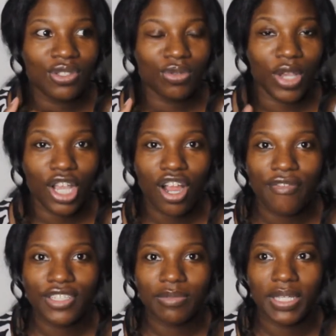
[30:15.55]
to
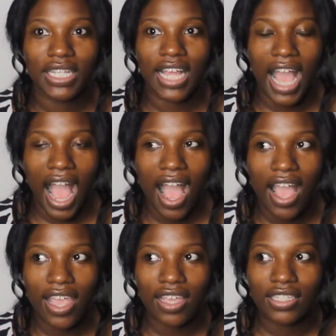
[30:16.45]
encourage me,
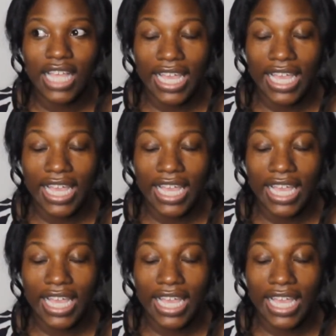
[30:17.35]
that